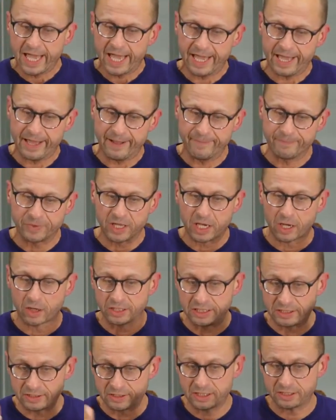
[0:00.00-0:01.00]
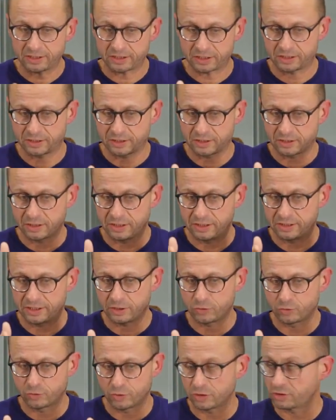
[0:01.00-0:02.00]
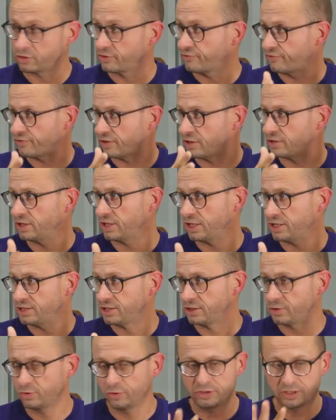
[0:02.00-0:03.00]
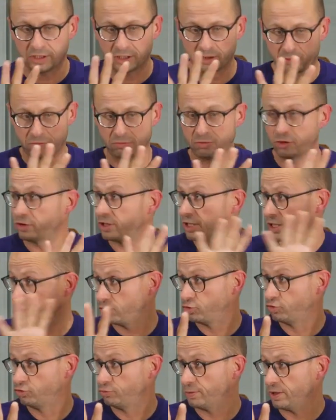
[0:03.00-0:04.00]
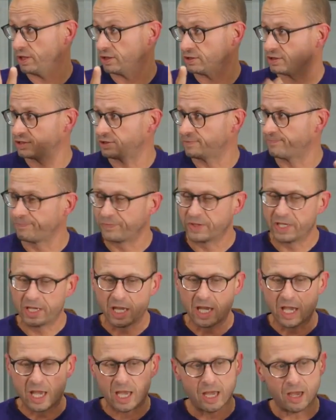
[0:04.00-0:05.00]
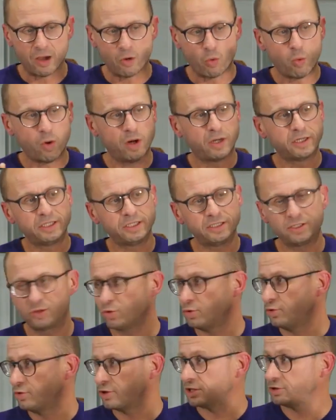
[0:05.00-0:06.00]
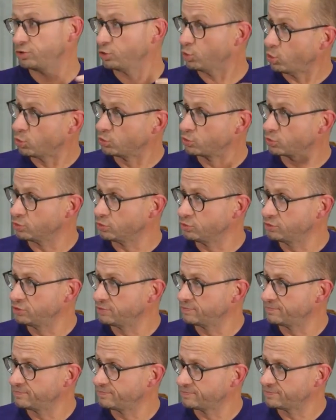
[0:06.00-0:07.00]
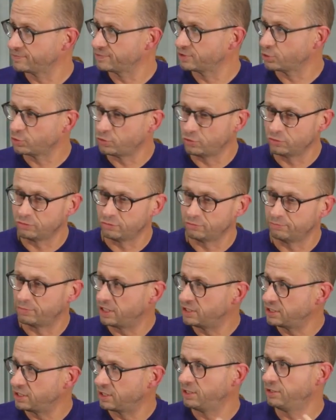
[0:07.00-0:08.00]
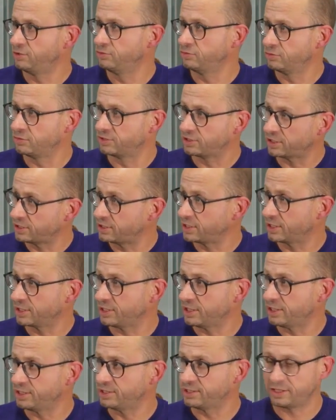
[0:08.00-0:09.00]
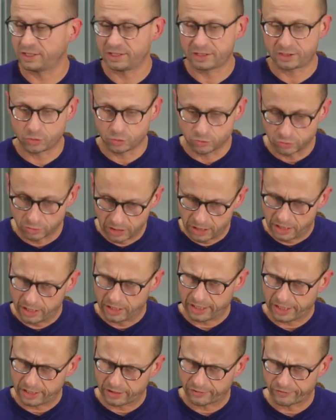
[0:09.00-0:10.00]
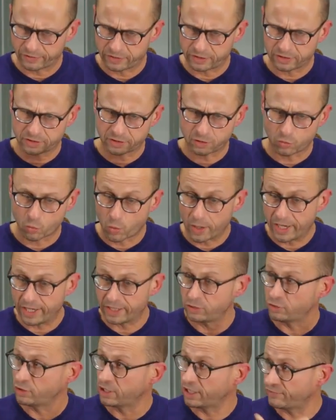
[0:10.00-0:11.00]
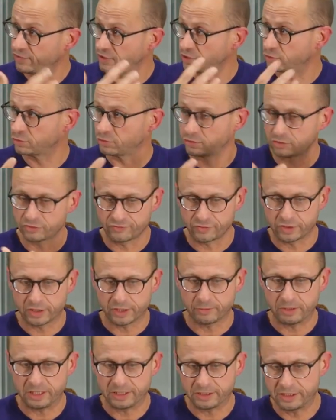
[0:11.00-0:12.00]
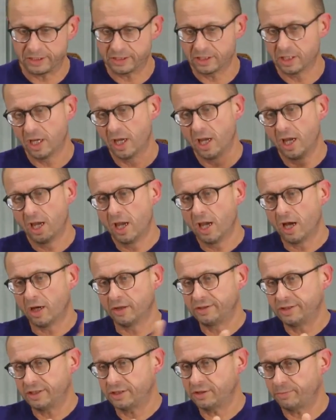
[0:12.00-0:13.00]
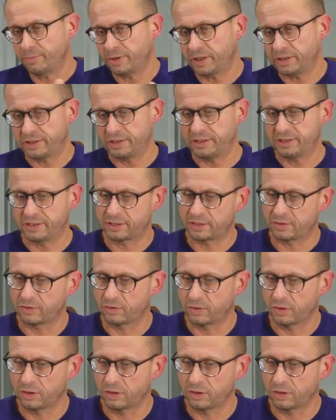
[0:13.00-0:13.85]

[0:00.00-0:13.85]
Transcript: And in that world of analyzing code, there are again 2 parts. One is to look at your own code. So you basically do static analysis to kind of understand where you have introduced vulnerabilities. And the other part is